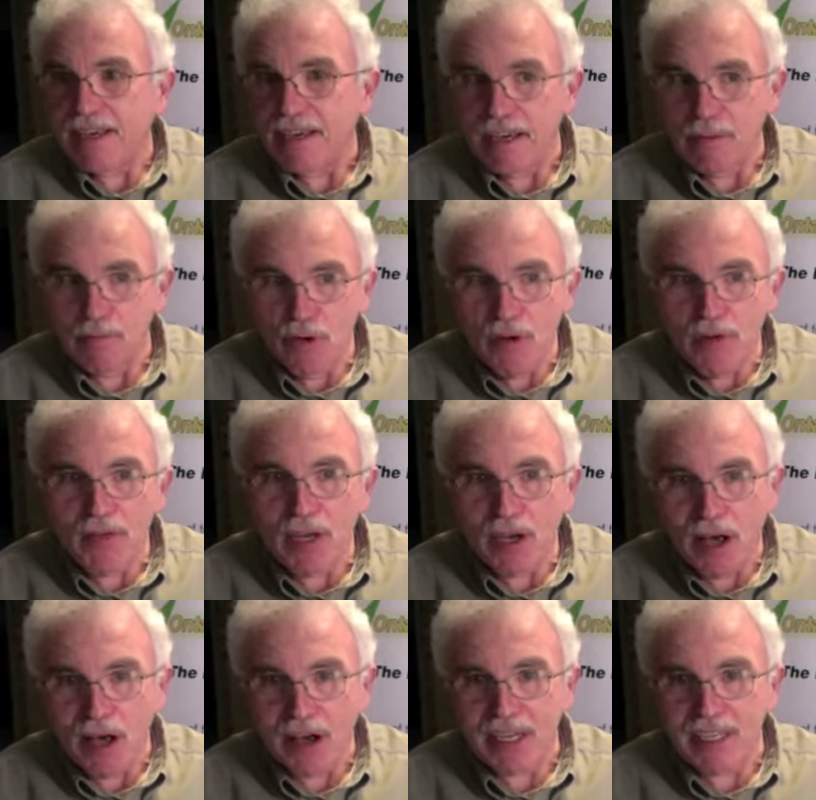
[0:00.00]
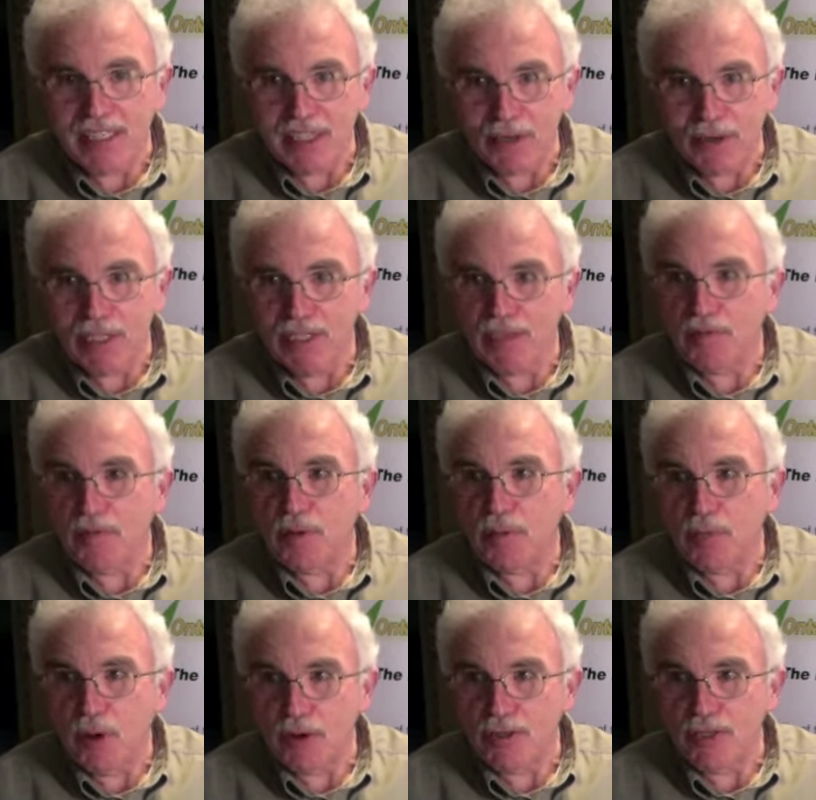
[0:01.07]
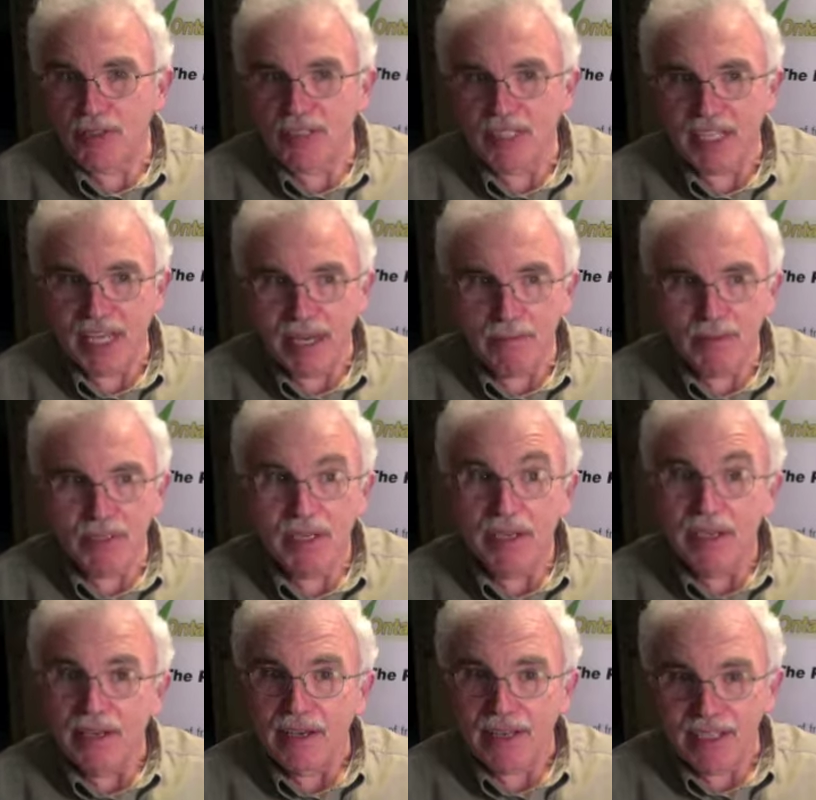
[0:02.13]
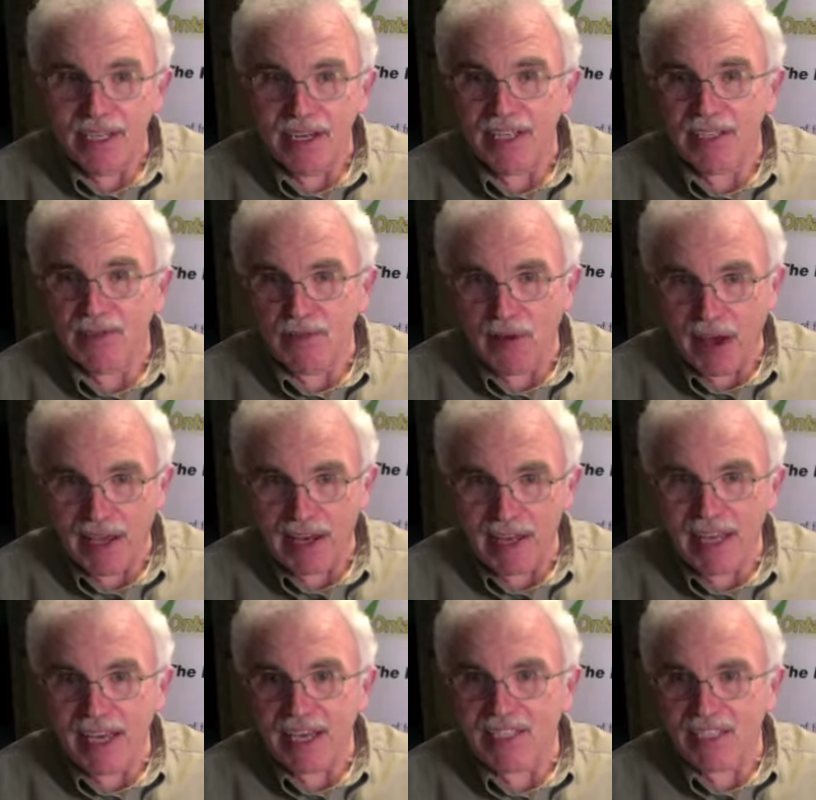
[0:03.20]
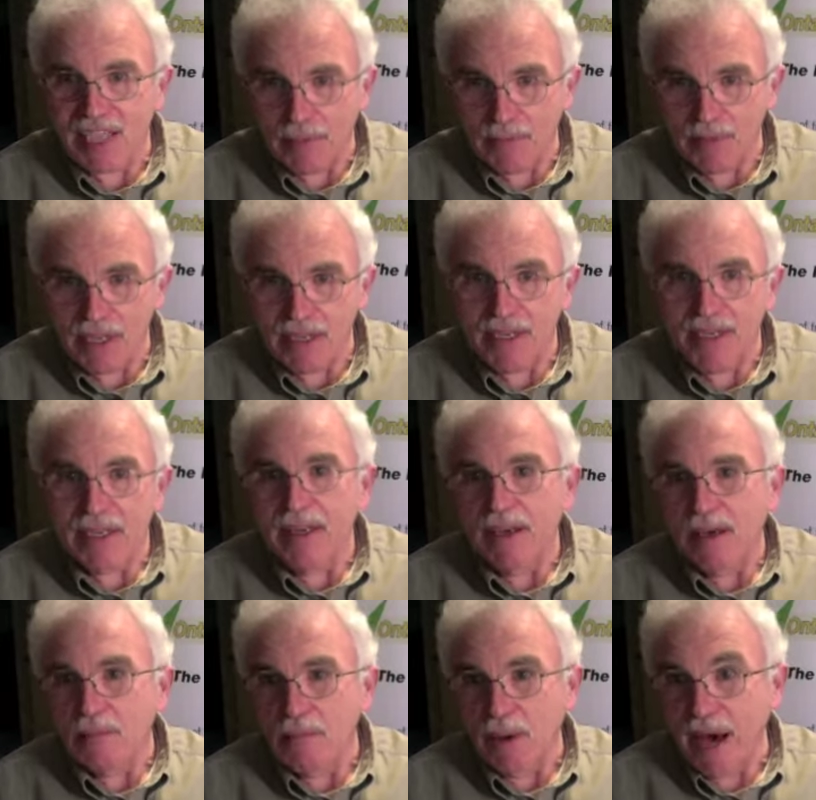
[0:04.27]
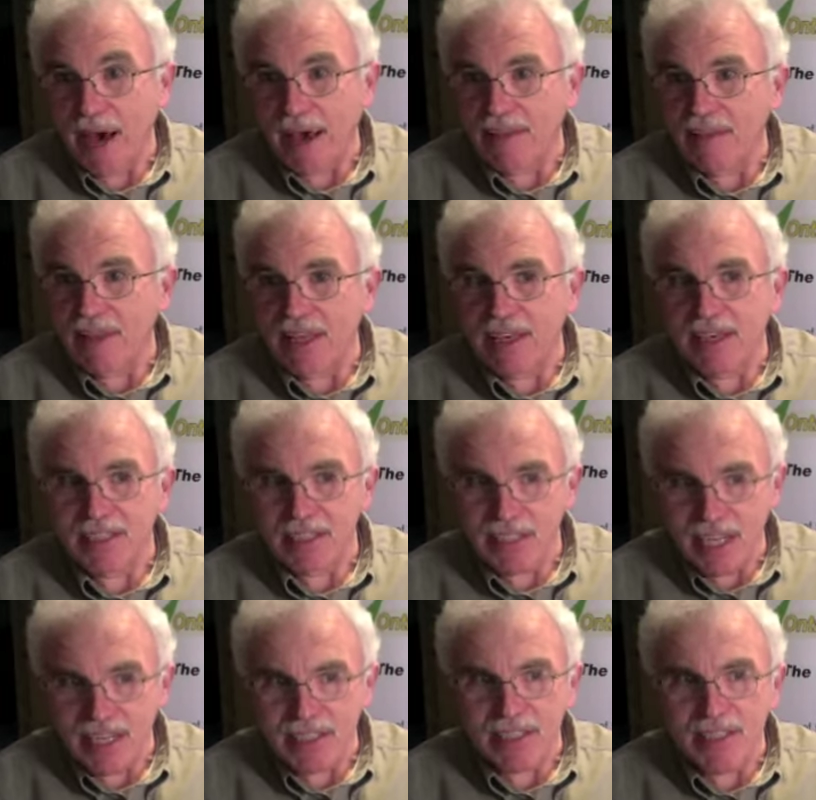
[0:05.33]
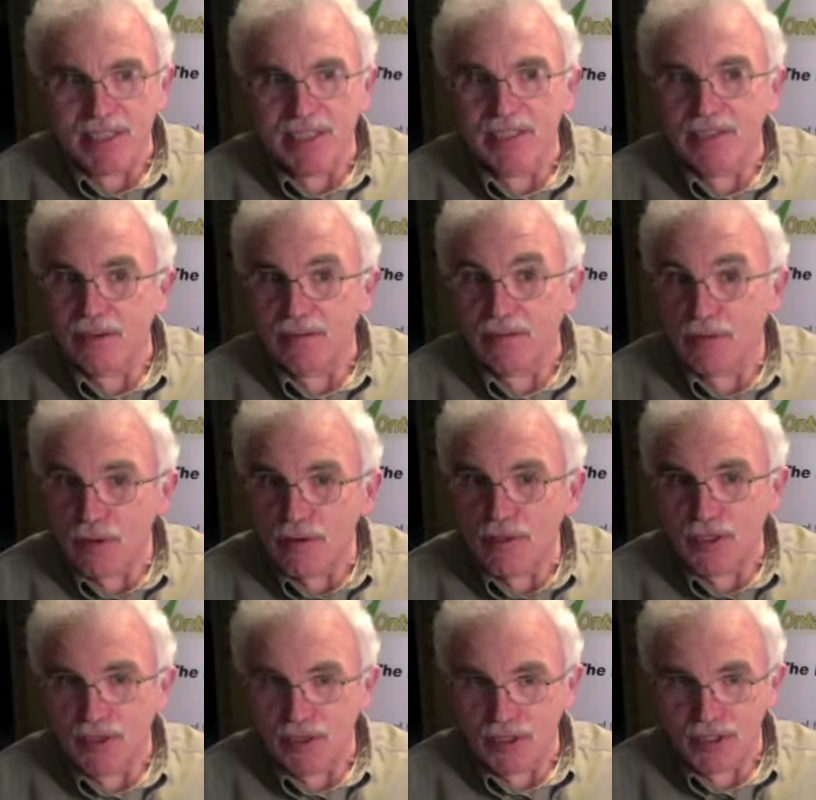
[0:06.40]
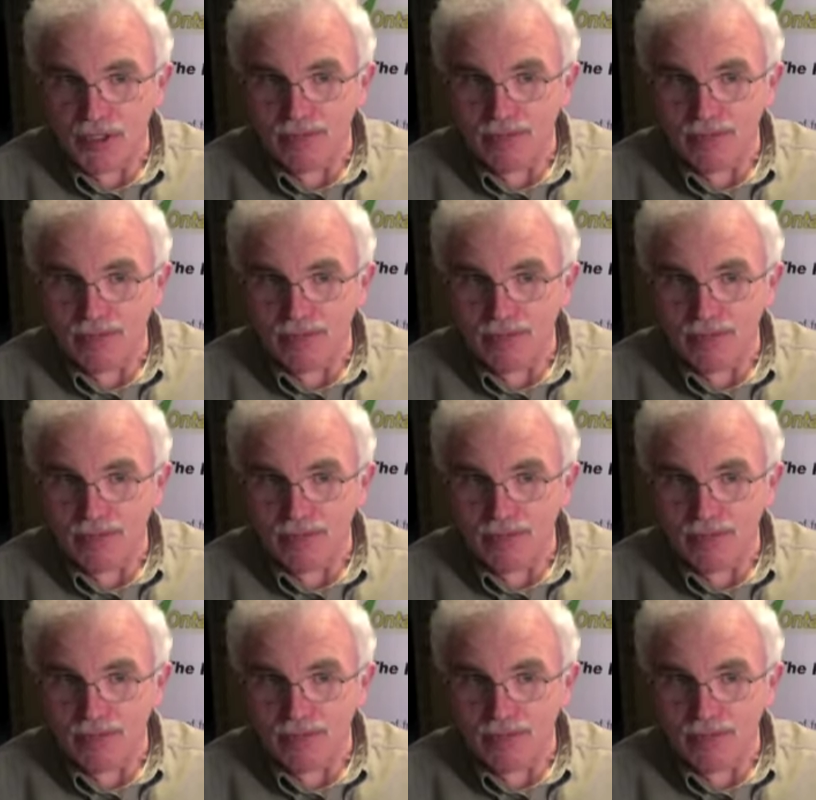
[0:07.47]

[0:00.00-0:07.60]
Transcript: and moved along a series of proposal steps until it's finally accepted by the consensus of users.